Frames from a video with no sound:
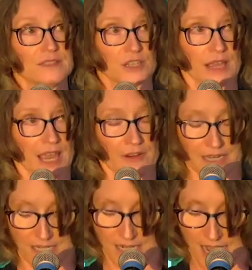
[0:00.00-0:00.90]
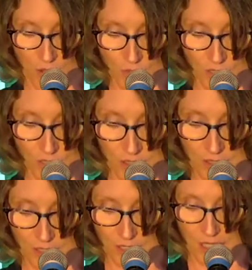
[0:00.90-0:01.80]
to carry it out.
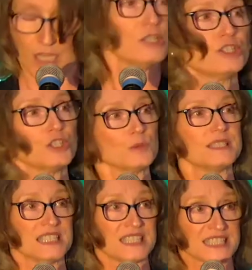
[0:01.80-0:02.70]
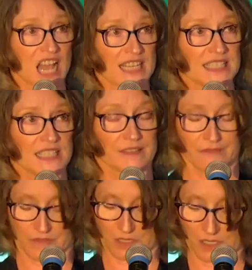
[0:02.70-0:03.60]
She was decisive.